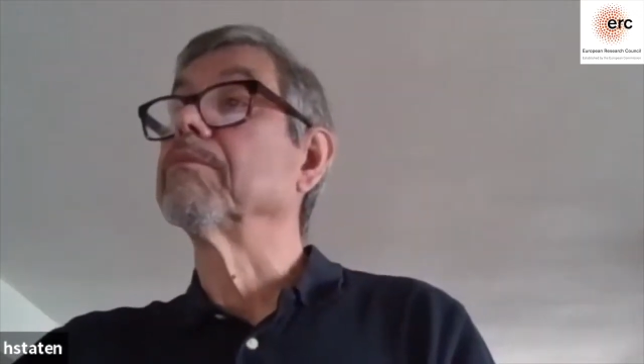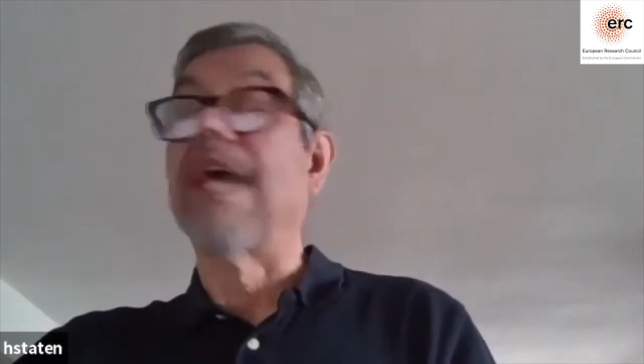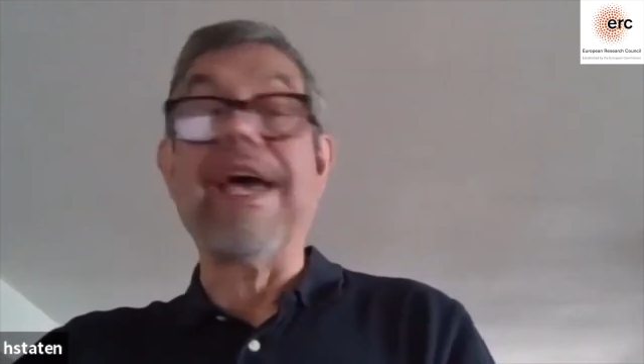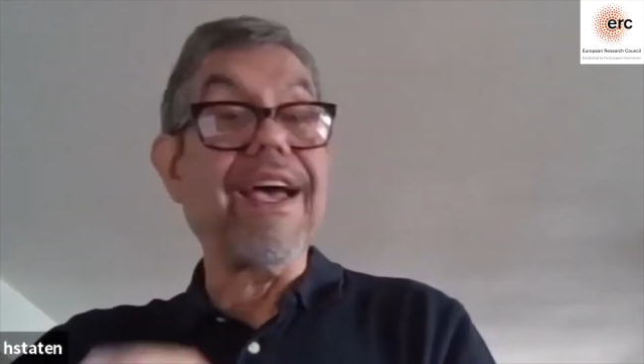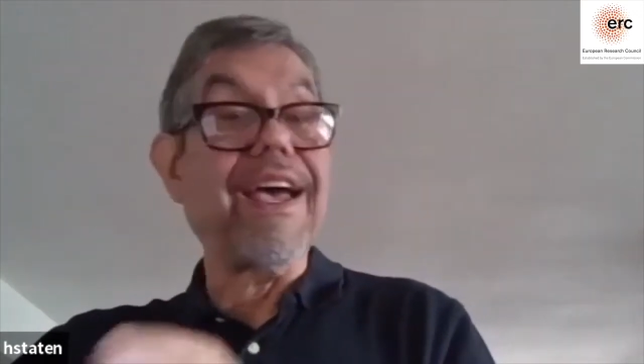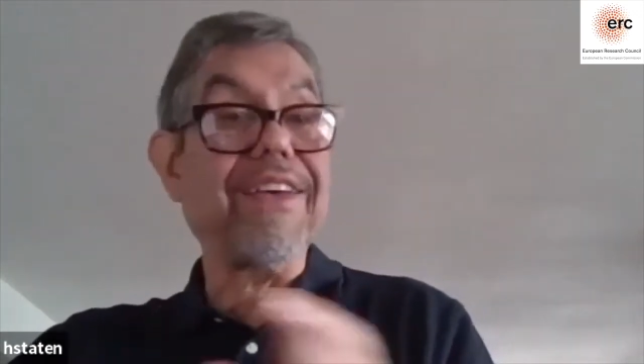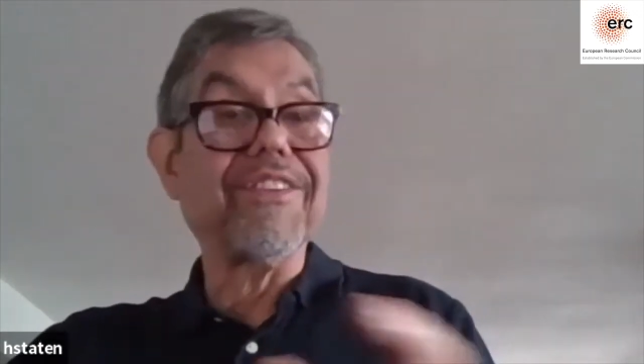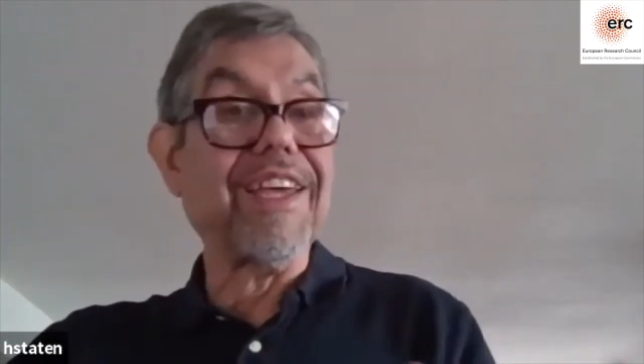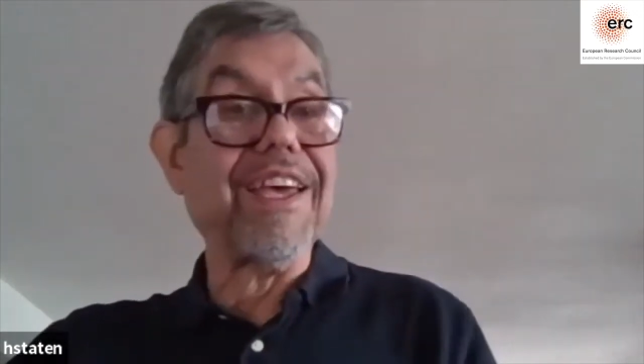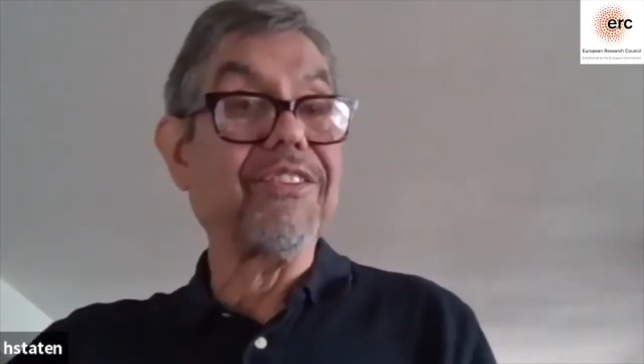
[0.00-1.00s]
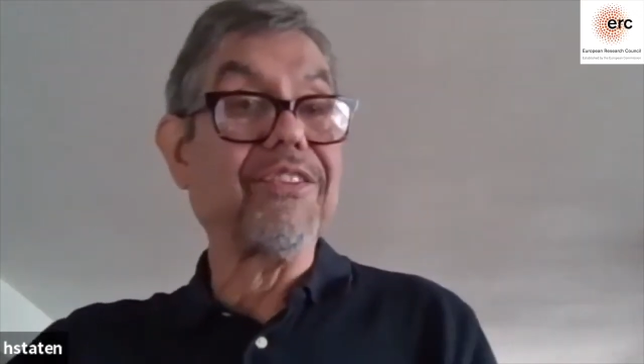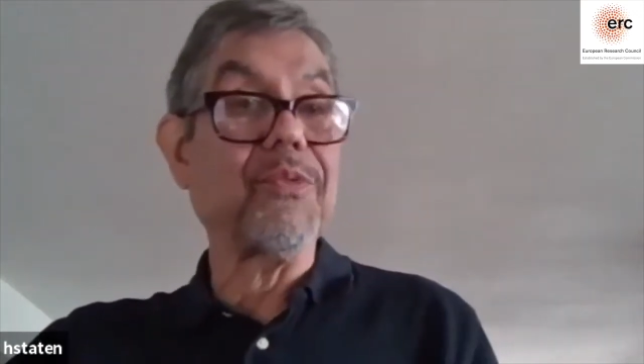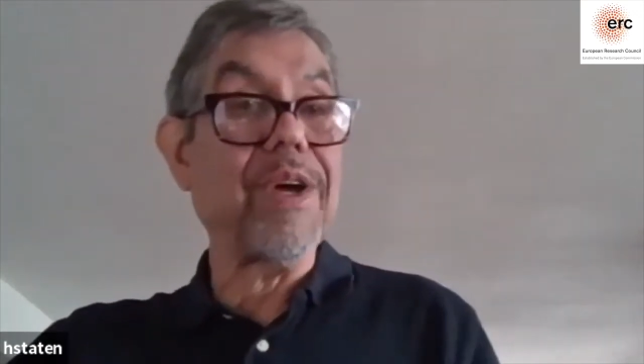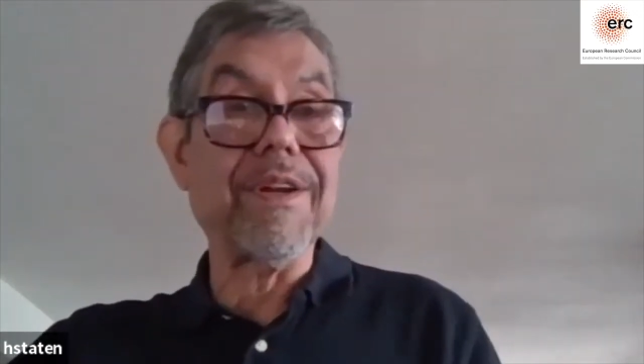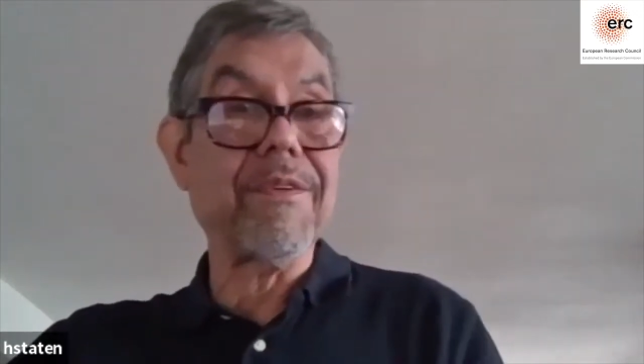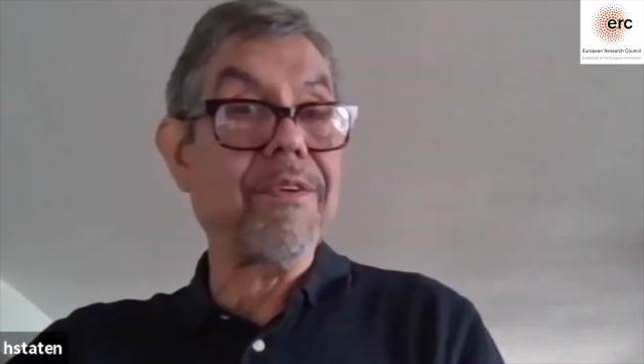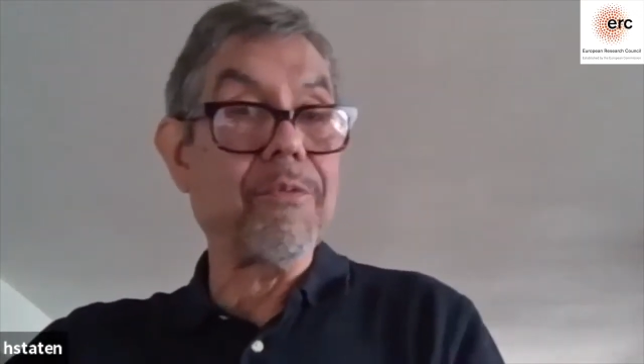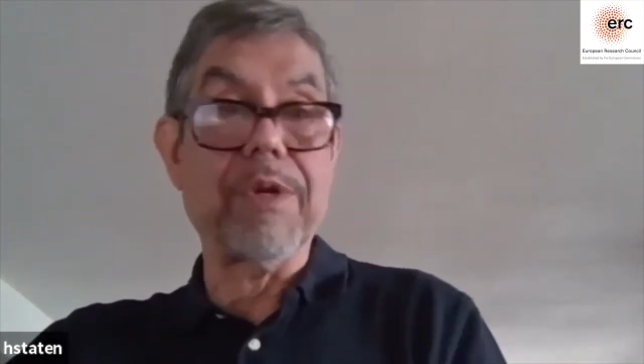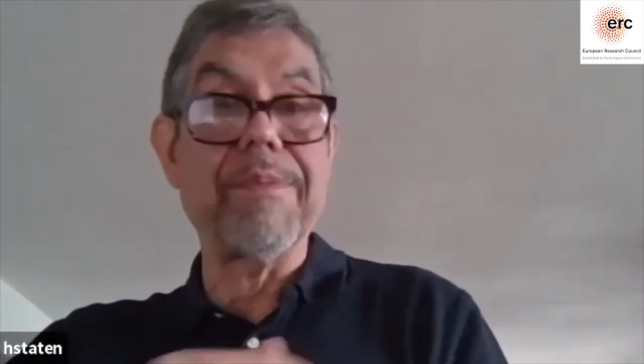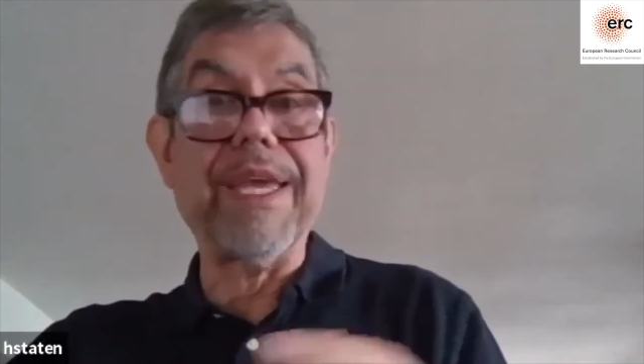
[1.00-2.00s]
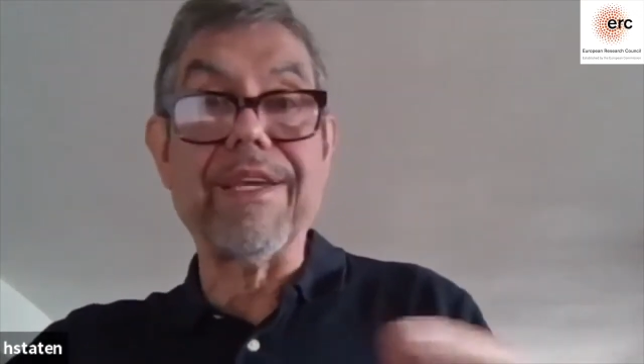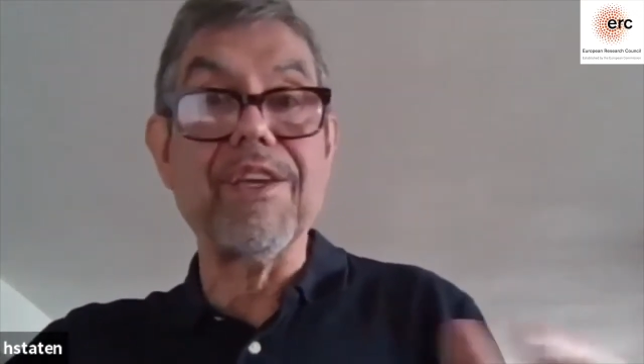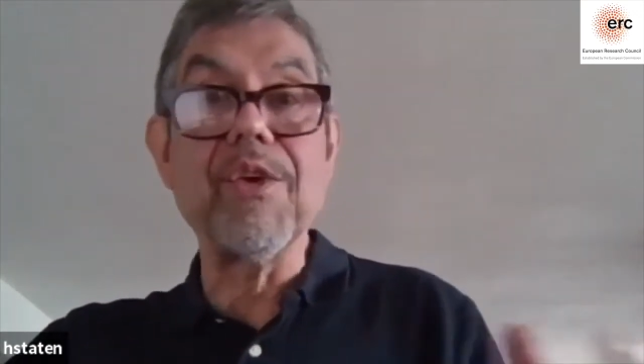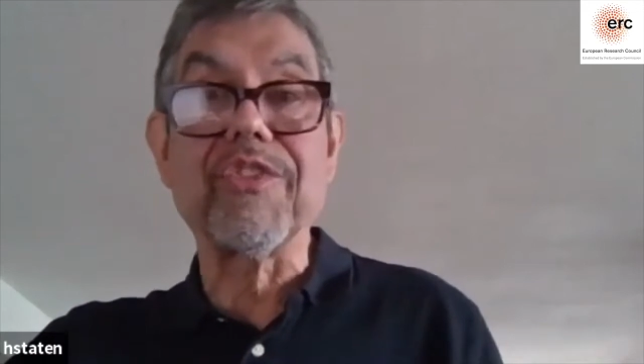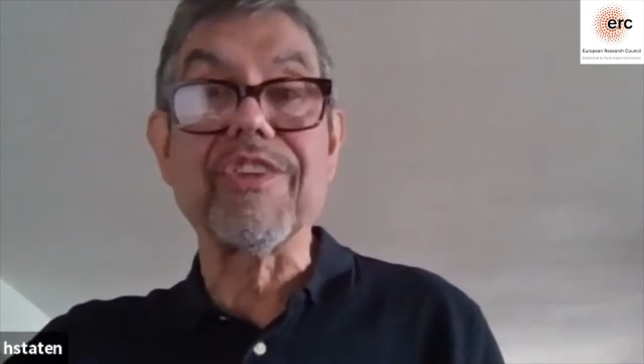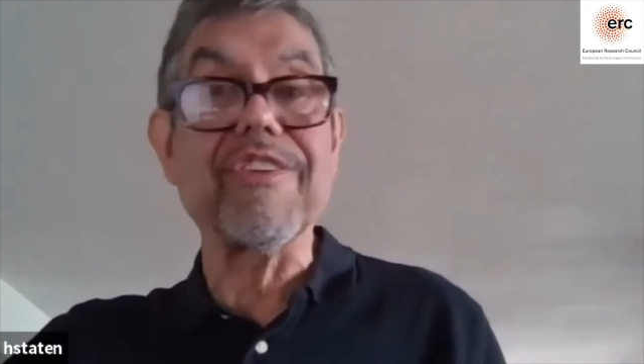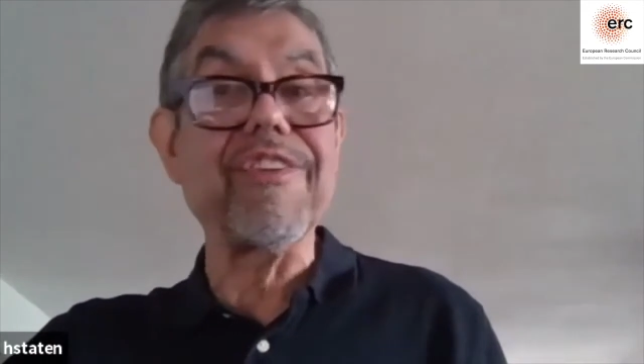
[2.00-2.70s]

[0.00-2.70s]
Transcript: as one would make use of